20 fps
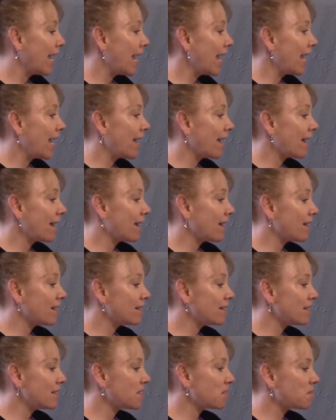
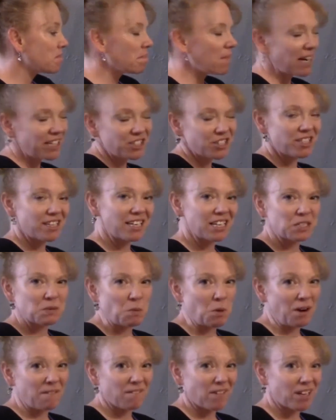and I just think it's
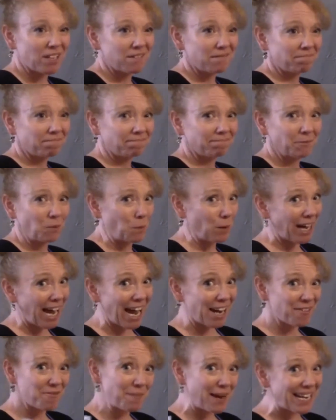more fun. What
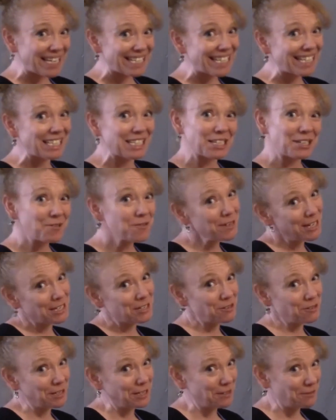kind of painting do you
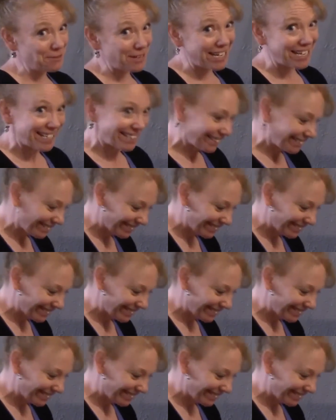enjoy doing?